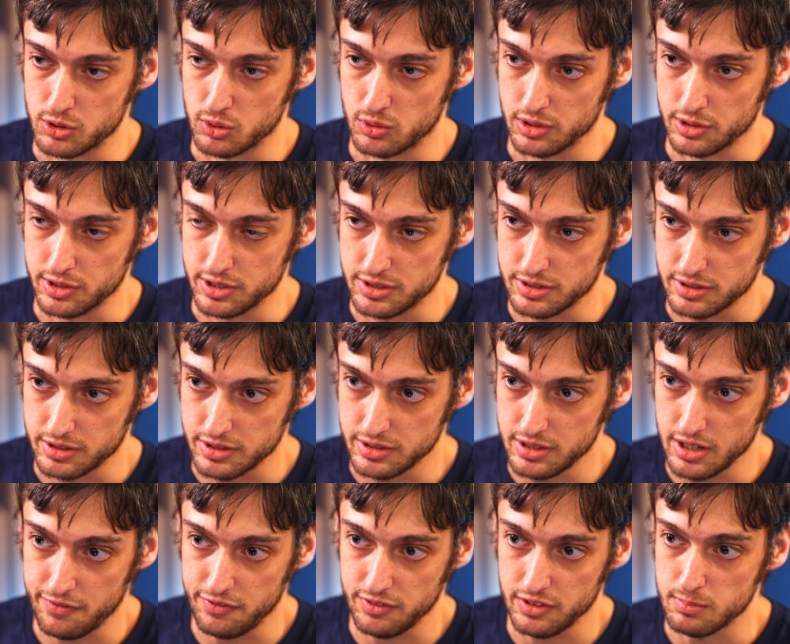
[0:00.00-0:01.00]
or at least
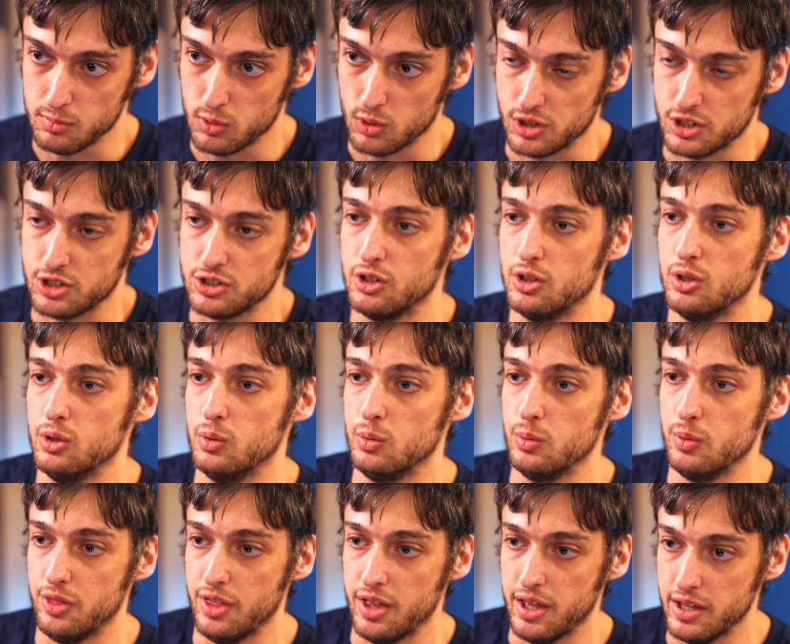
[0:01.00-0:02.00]
definitely more
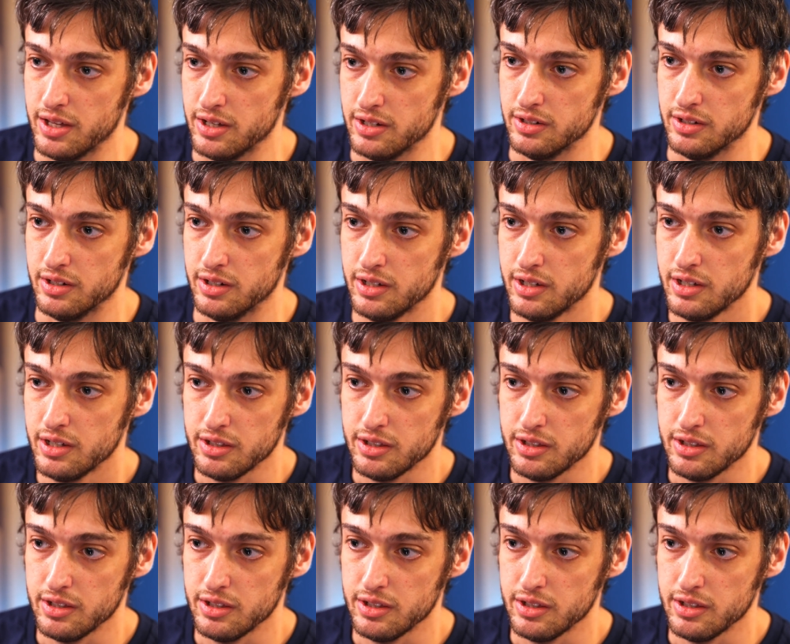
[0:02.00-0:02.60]
so than